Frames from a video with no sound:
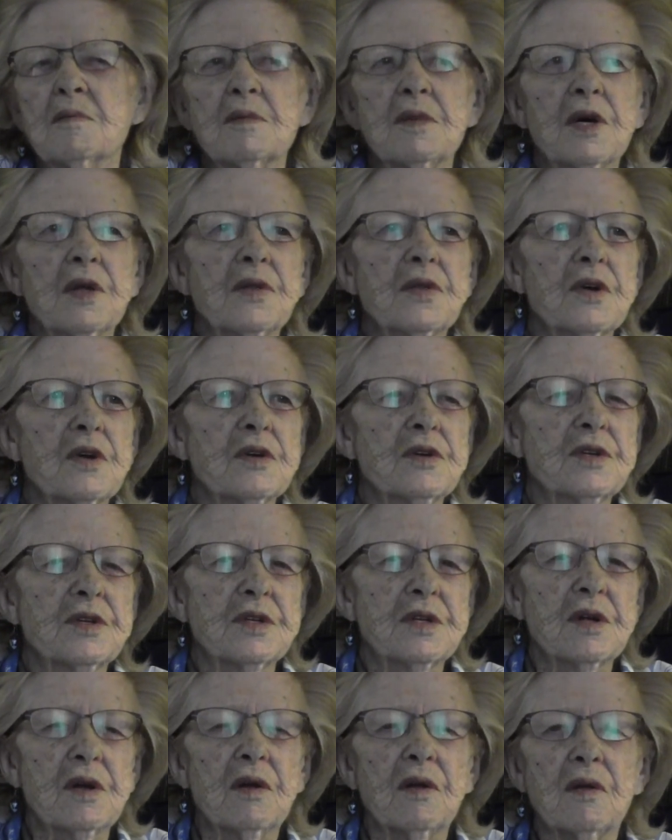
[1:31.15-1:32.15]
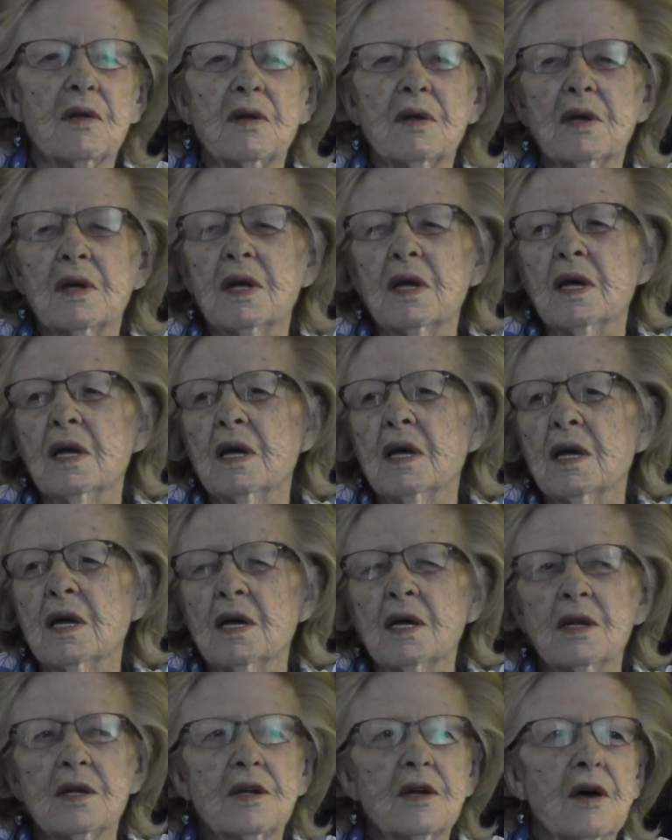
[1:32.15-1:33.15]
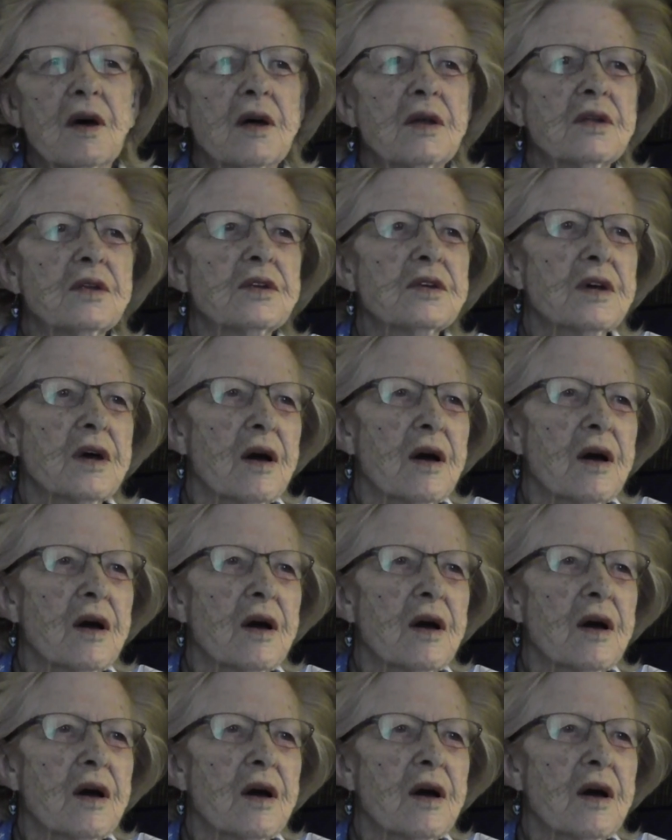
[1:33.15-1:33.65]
but there's still tons